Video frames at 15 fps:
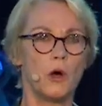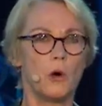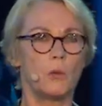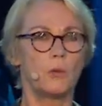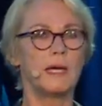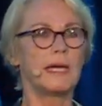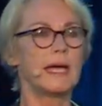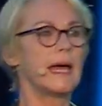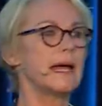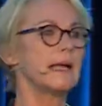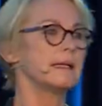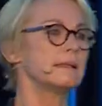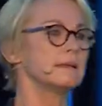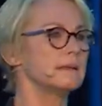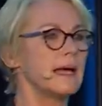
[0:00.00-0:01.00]
we
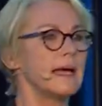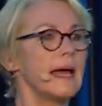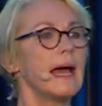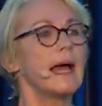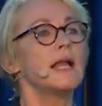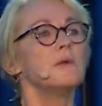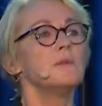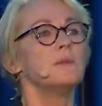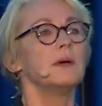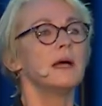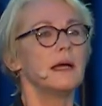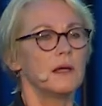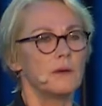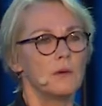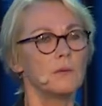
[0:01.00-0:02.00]
can't help
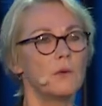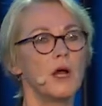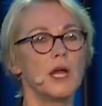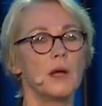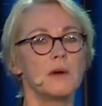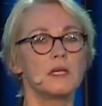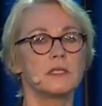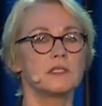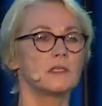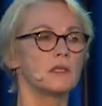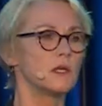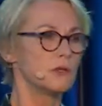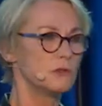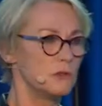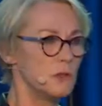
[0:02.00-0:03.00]
one of us,
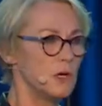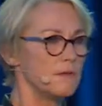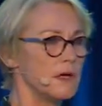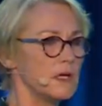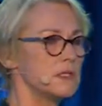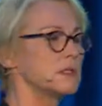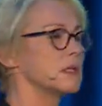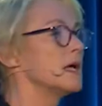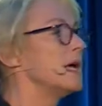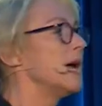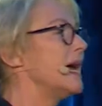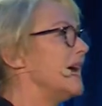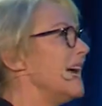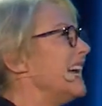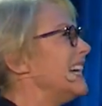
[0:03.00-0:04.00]
two of us.
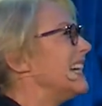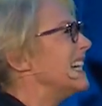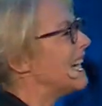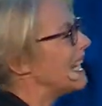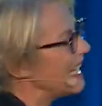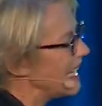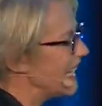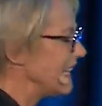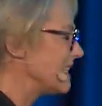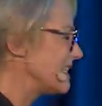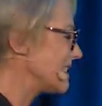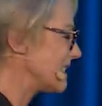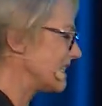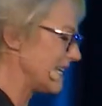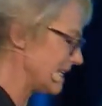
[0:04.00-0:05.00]

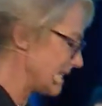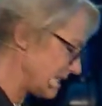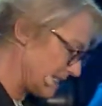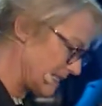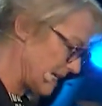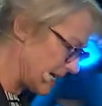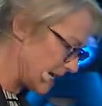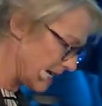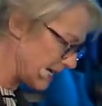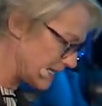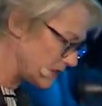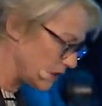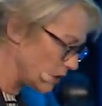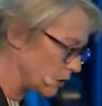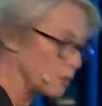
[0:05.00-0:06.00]

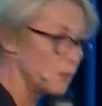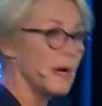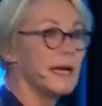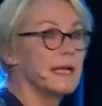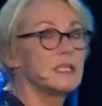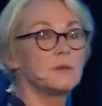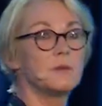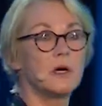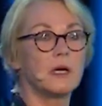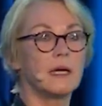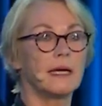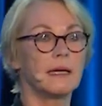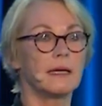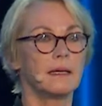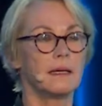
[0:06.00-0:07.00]
It's not the way it's
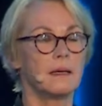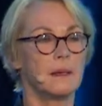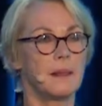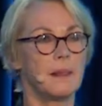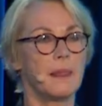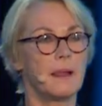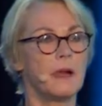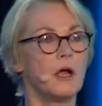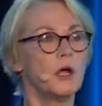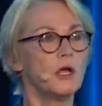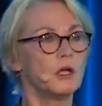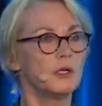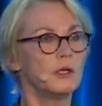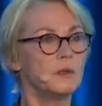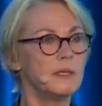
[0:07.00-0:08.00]
working.
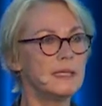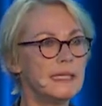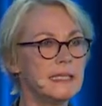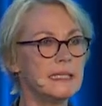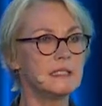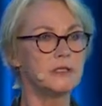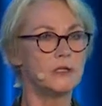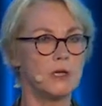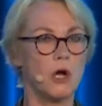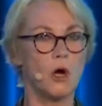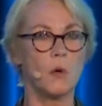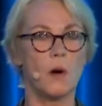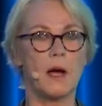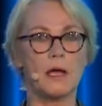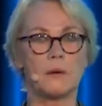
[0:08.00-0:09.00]
You need to know
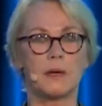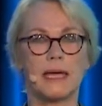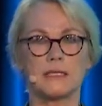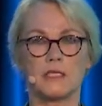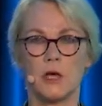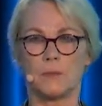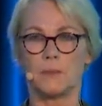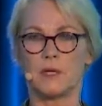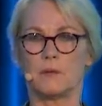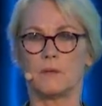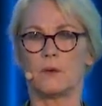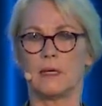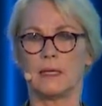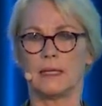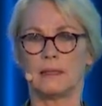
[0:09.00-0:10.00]
why you get up in the
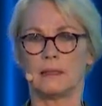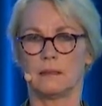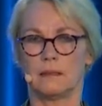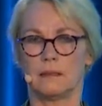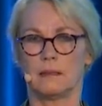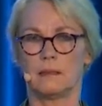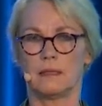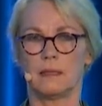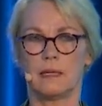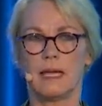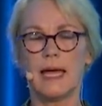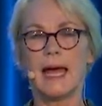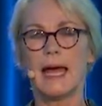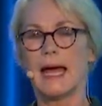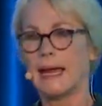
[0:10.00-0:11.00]
morning.
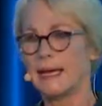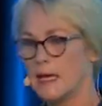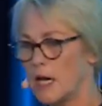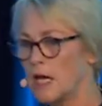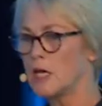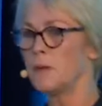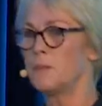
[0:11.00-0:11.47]
And a lucky